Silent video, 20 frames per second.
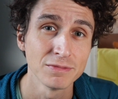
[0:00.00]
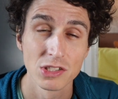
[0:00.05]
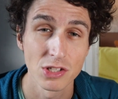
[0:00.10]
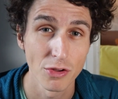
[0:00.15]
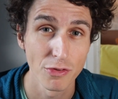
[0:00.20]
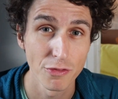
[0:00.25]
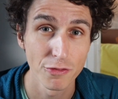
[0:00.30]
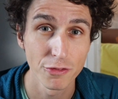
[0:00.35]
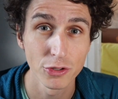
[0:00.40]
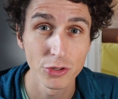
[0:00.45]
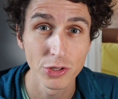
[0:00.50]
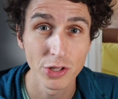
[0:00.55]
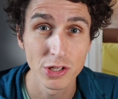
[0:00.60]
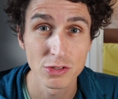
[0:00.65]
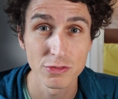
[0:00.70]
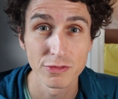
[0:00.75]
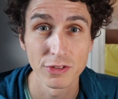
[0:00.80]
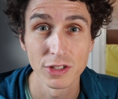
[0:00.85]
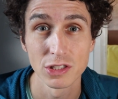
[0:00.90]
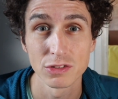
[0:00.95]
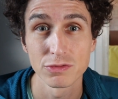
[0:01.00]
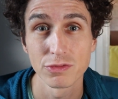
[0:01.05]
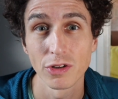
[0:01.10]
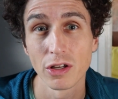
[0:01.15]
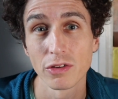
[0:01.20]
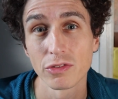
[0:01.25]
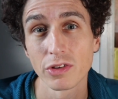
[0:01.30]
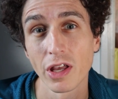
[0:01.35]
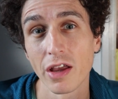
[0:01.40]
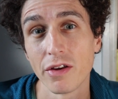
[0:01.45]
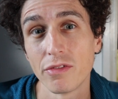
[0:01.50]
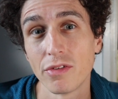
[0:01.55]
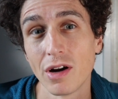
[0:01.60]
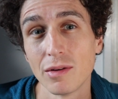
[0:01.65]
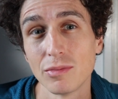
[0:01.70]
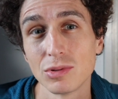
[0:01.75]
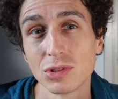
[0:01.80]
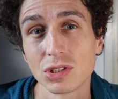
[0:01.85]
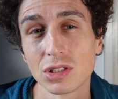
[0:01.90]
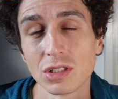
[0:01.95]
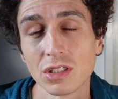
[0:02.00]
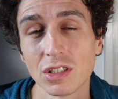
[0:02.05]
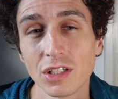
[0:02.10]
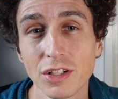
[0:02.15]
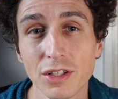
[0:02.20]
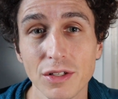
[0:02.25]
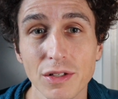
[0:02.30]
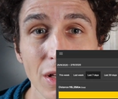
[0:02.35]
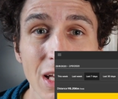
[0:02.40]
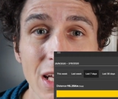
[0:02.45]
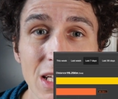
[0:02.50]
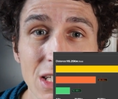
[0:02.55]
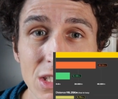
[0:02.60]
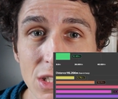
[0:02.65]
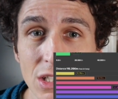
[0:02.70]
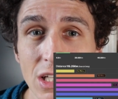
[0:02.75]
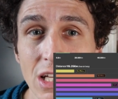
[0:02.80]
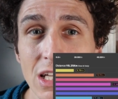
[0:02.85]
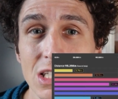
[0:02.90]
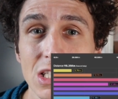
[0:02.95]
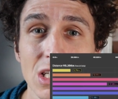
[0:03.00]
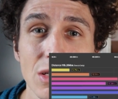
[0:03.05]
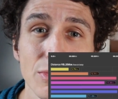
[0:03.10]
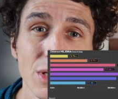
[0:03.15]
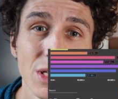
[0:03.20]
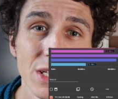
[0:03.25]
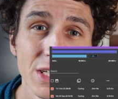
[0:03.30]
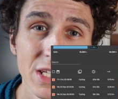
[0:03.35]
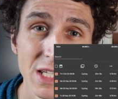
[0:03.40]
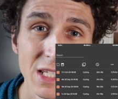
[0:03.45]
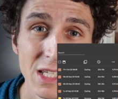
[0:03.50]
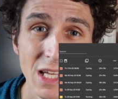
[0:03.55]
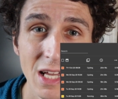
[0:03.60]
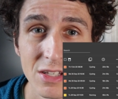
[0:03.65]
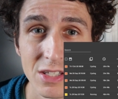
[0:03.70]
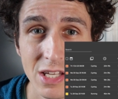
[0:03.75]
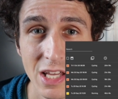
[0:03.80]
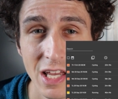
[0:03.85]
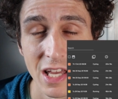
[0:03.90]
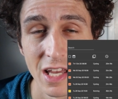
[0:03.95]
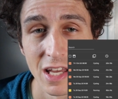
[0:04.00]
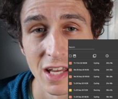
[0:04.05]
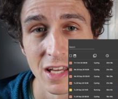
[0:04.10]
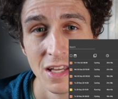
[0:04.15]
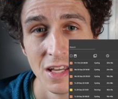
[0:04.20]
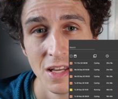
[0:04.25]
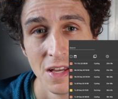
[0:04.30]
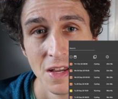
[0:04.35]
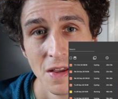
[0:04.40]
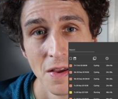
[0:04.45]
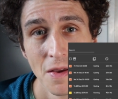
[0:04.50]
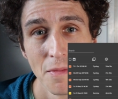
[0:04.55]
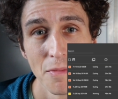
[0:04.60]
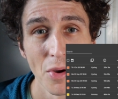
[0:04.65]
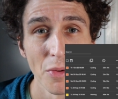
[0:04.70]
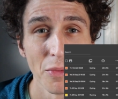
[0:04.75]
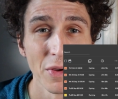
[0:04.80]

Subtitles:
So for those first 5k reps, here's some of the details here, but